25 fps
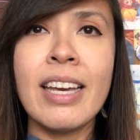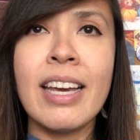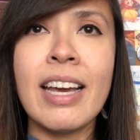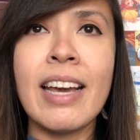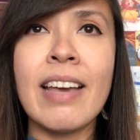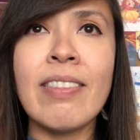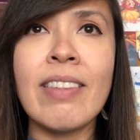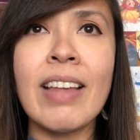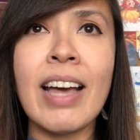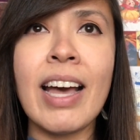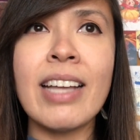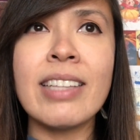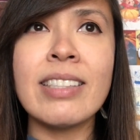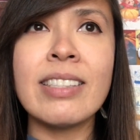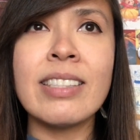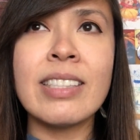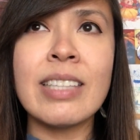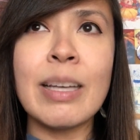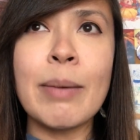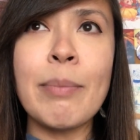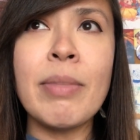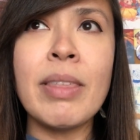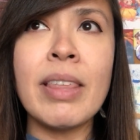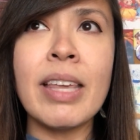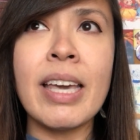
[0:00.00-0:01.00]
And that's
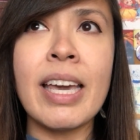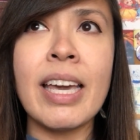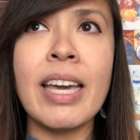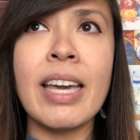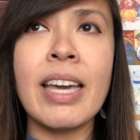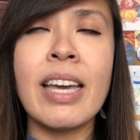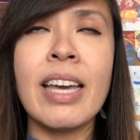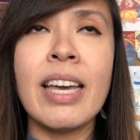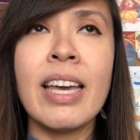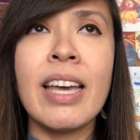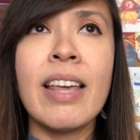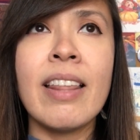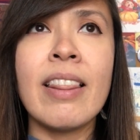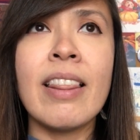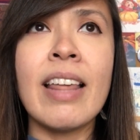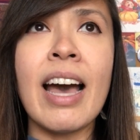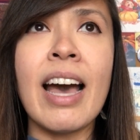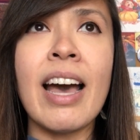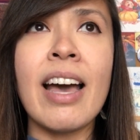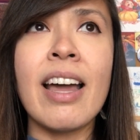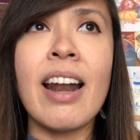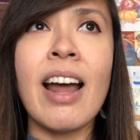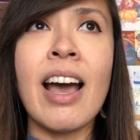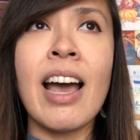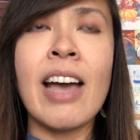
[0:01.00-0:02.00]
something
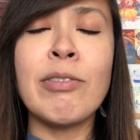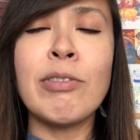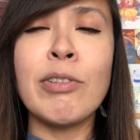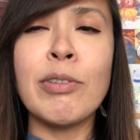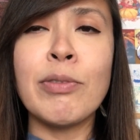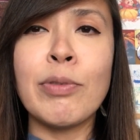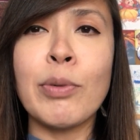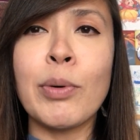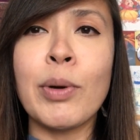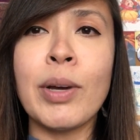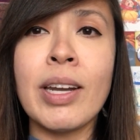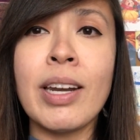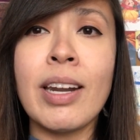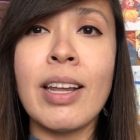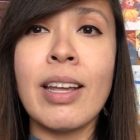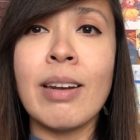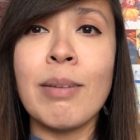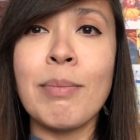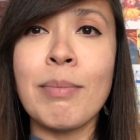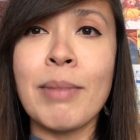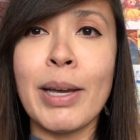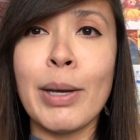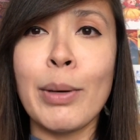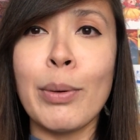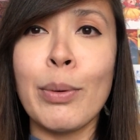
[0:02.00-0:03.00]
that I've
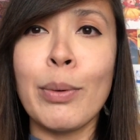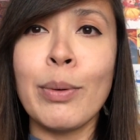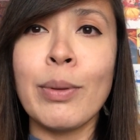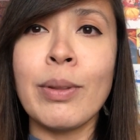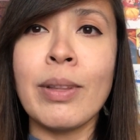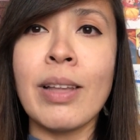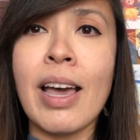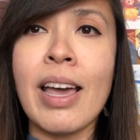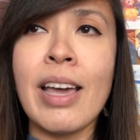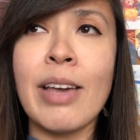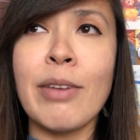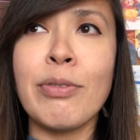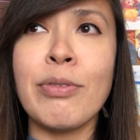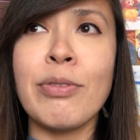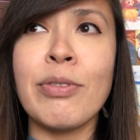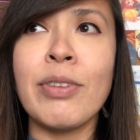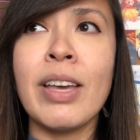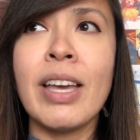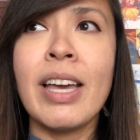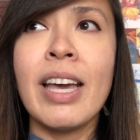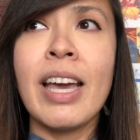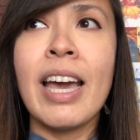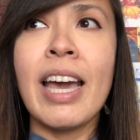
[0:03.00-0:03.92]
avoided my whole life.